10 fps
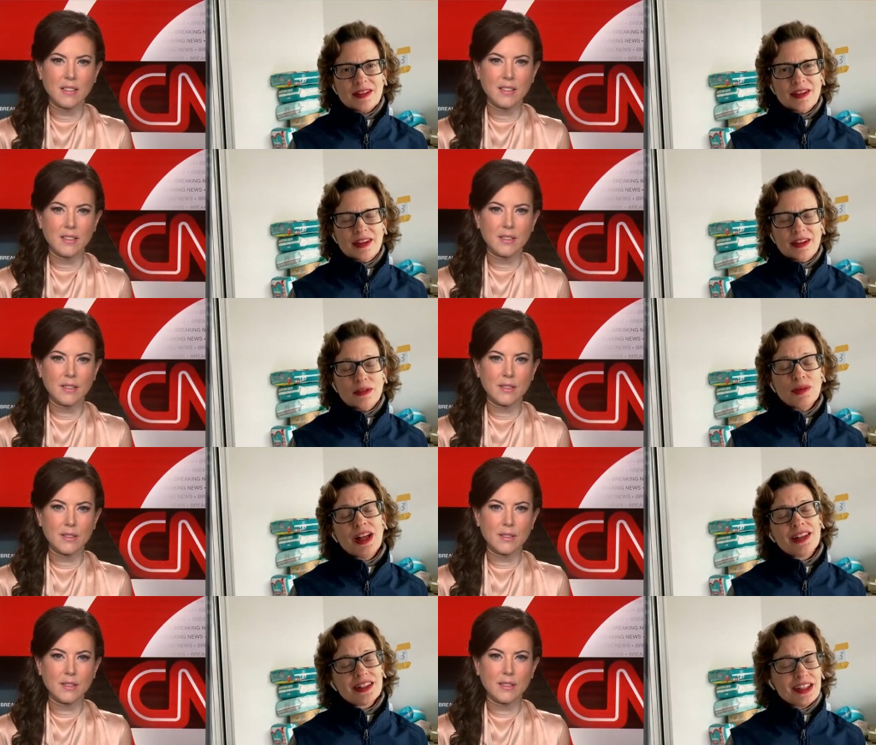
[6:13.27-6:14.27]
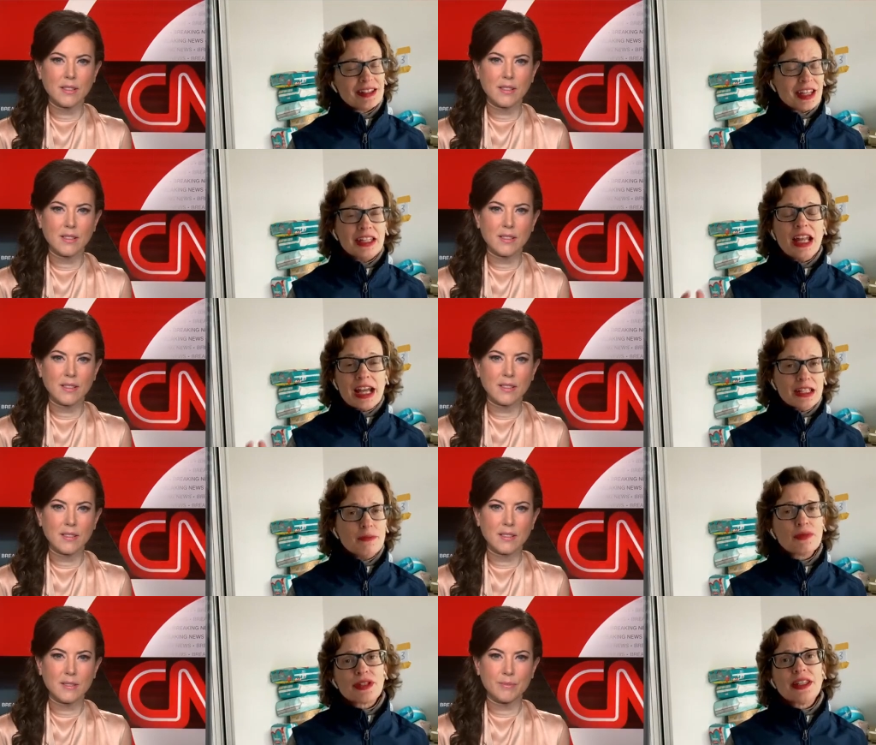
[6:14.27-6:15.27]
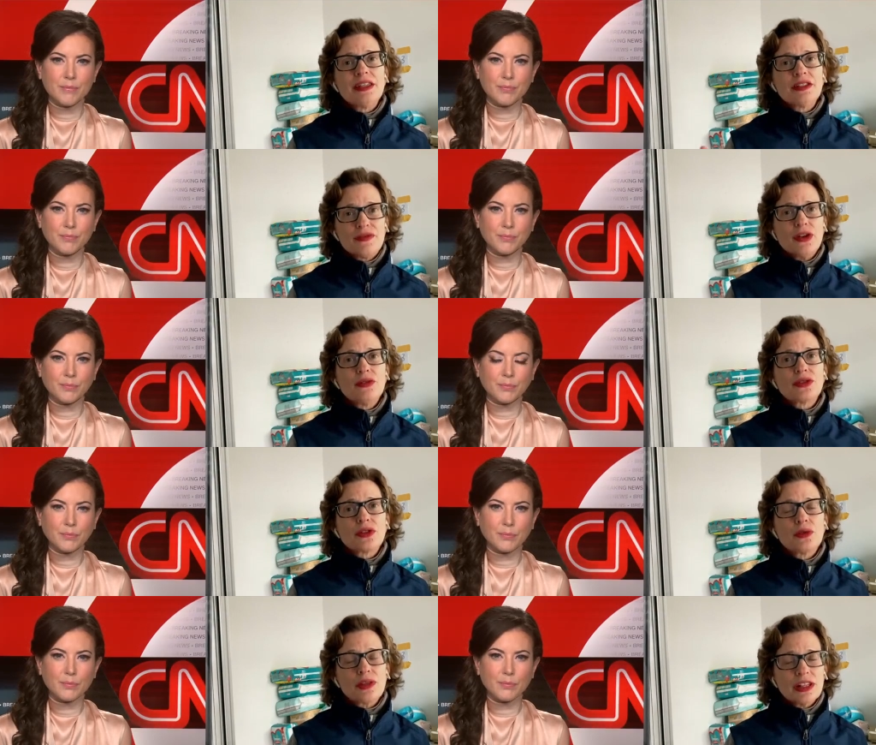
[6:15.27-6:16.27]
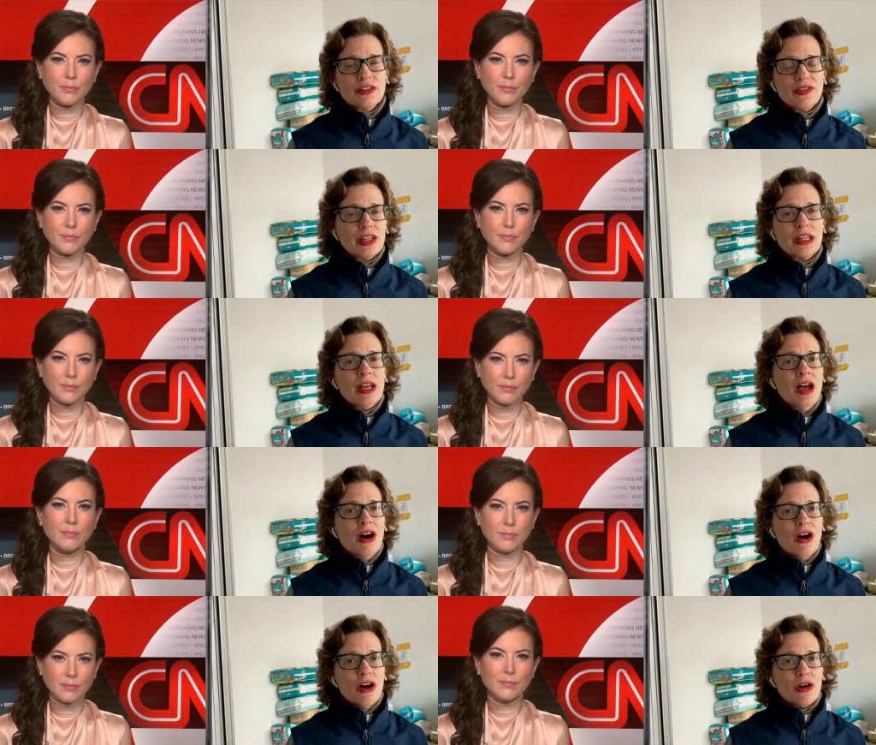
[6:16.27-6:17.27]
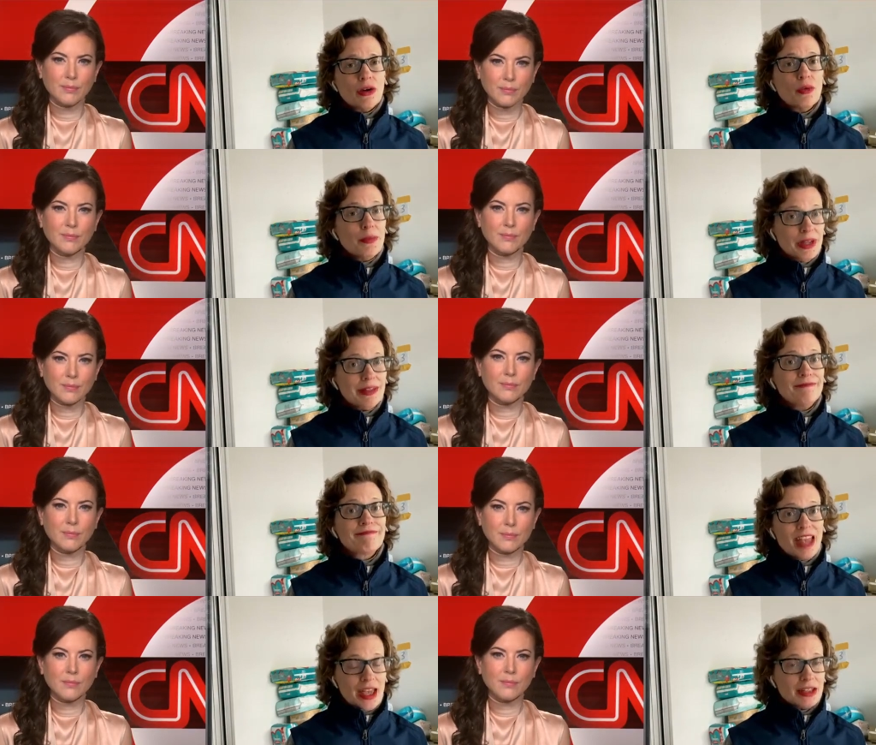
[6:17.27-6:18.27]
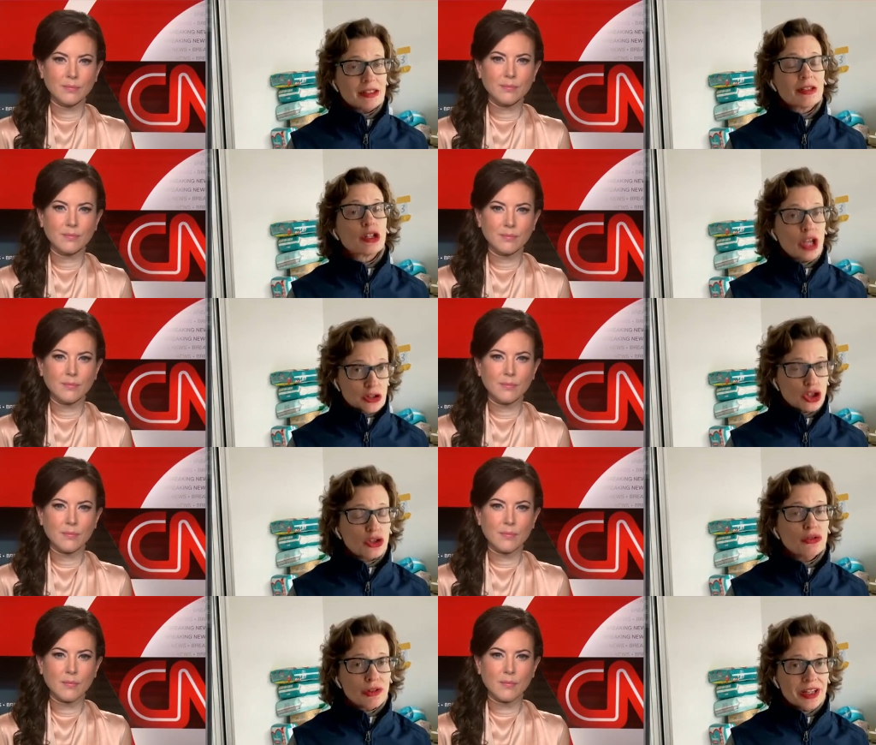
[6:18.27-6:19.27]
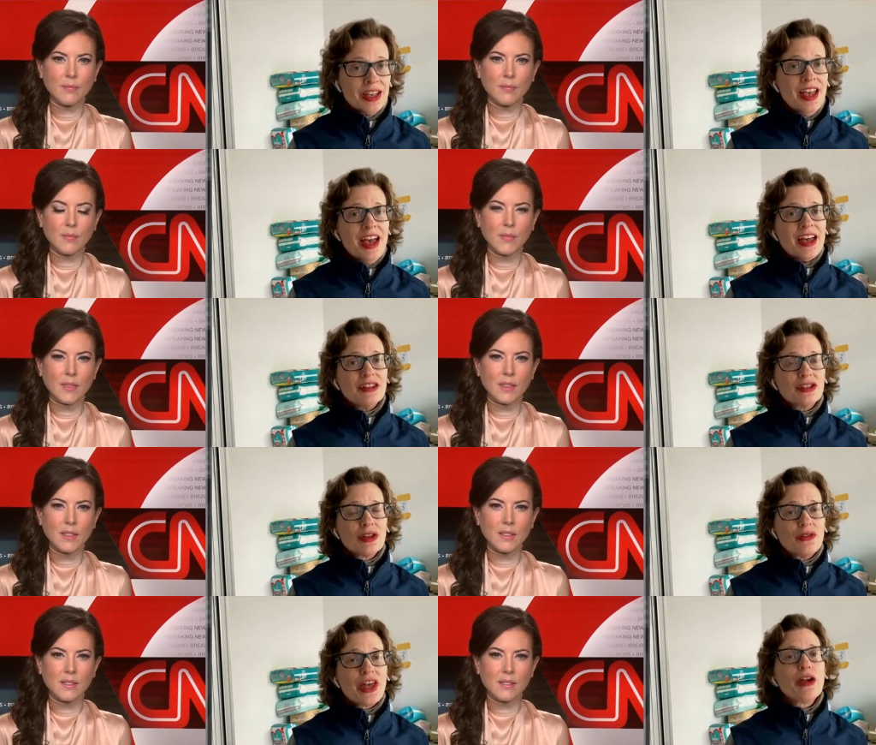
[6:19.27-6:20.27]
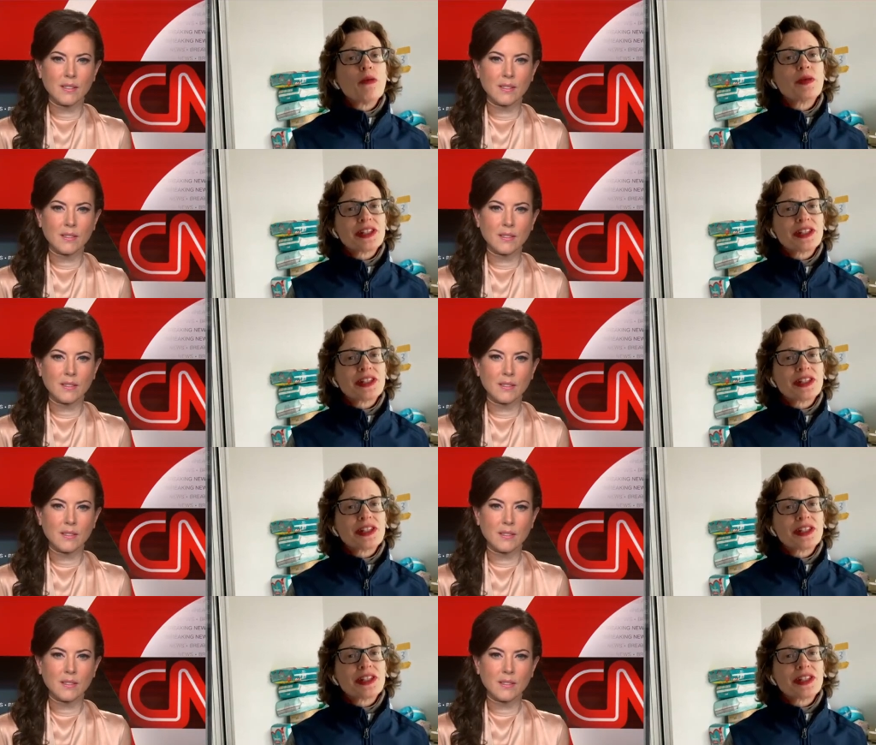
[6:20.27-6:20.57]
Speaker 1: Yeah, well, as I said, 90% of those who are leaving are women and and children and so they are